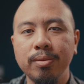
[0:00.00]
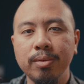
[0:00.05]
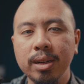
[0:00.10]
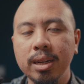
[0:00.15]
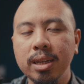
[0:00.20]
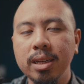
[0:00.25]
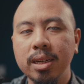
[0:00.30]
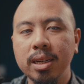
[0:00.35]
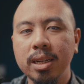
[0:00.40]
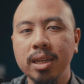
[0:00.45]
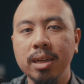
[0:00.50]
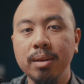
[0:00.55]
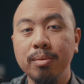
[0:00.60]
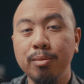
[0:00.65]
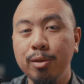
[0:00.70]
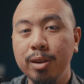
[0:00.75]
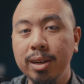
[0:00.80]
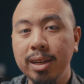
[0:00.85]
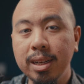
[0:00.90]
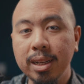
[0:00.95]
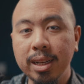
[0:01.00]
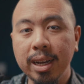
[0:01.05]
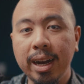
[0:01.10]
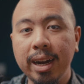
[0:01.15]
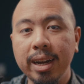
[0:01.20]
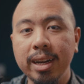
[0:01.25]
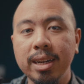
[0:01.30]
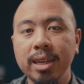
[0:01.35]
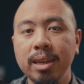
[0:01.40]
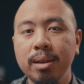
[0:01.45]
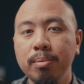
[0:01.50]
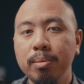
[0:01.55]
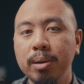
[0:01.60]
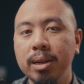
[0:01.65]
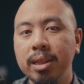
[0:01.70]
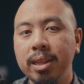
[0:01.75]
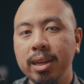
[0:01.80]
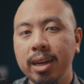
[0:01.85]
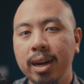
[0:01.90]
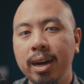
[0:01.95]
really cheap, really tiny,
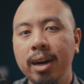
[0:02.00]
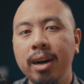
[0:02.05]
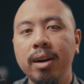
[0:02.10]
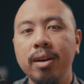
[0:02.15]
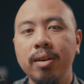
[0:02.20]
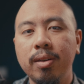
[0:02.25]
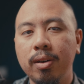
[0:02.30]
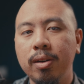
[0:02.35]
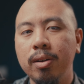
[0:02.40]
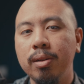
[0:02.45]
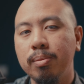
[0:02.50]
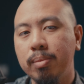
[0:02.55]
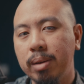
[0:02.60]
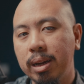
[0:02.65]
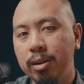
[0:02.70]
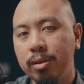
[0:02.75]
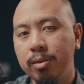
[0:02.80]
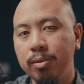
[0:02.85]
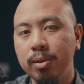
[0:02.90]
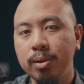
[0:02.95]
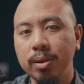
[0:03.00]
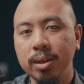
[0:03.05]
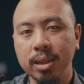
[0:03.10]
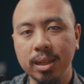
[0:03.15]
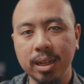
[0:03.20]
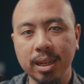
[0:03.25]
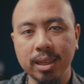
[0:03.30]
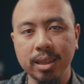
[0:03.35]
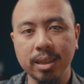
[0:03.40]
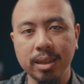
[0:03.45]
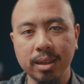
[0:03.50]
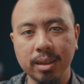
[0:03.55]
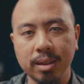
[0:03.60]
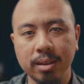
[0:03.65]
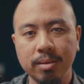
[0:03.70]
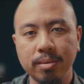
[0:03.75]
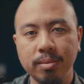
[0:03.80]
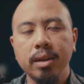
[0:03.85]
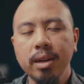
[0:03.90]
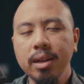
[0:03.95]
but they are all manual focus
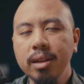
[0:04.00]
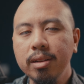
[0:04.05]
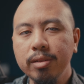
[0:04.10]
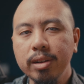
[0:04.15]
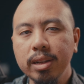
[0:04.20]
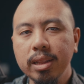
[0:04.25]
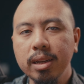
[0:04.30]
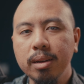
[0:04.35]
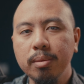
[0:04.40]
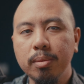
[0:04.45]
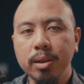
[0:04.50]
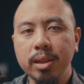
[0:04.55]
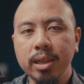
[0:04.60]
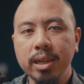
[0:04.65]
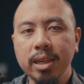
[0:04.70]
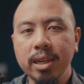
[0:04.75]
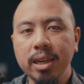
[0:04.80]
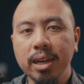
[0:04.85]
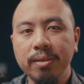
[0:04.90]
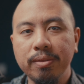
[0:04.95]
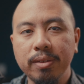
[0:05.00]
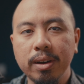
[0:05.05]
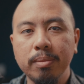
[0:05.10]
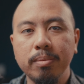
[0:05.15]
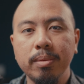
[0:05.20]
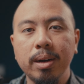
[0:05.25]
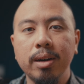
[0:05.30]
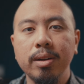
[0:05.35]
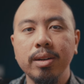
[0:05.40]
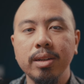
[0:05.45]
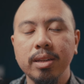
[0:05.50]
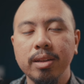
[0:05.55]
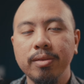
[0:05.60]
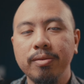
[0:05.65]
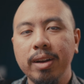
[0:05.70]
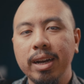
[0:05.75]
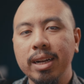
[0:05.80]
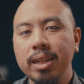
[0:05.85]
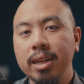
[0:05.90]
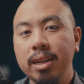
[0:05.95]
lenses. Another great thing about the EFM mount is the
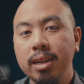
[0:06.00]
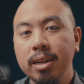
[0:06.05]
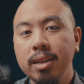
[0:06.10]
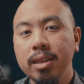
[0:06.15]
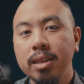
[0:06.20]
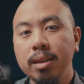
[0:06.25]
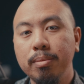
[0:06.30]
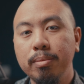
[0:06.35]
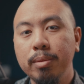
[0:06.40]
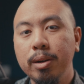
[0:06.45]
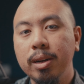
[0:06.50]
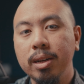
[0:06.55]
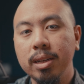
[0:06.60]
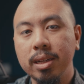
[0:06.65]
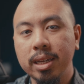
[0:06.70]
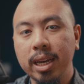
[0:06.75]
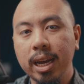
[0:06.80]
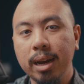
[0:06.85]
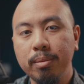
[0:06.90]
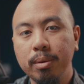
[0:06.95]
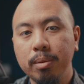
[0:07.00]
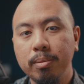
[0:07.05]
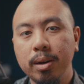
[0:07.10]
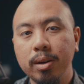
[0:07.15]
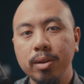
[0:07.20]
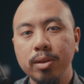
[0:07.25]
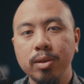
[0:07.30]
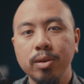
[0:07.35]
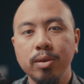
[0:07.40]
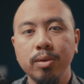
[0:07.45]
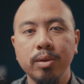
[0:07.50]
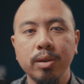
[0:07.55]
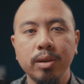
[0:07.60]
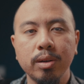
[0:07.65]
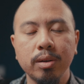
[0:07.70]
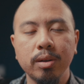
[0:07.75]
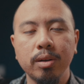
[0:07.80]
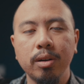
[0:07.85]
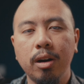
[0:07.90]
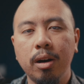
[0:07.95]
fact that it is a mirrorless camera mount, so
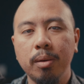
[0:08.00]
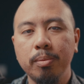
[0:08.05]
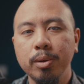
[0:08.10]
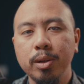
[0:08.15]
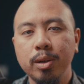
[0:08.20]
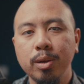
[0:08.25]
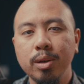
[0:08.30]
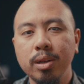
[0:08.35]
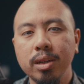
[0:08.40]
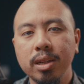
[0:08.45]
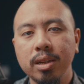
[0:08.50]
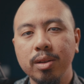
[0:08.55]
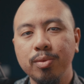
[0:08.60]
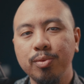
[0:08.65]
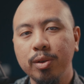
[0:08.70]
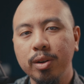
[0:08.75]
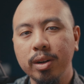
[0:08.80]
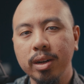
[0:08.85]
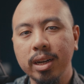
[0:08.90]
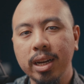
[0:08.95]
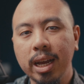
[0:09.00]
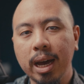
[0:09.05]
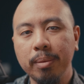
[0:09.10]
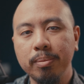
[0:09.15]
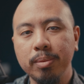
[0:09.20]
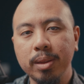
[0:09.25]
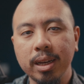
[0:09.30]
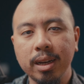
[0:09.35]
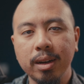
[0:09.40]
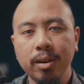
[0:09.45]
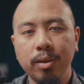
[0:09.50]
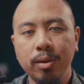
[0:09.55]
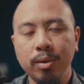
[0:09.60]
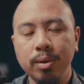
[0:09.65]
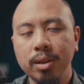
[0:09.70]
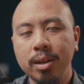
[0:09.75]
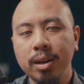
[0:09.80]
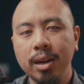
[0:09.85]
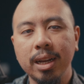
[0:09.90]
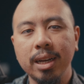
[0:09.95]
your opportunities for adapting
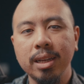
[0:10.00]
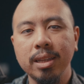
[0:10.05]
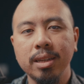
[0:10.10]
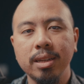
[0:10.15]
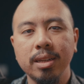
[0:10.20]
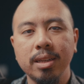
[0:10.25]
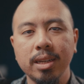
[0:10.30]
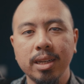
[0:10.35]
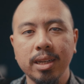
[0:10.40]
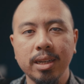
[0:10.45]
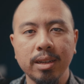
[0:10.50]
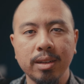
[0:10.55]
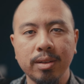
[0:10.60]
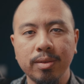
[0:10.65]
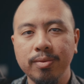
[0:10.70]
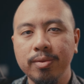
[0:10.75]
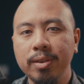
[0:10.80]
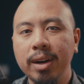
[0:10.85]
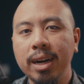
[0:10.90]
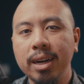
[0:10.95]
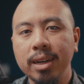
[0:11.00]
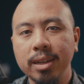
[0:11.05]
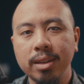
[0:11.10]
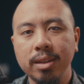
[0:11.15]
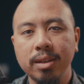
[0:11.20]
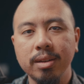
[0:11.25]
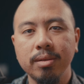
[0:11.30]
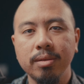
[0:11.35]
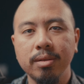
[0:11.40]
older lenses is vast.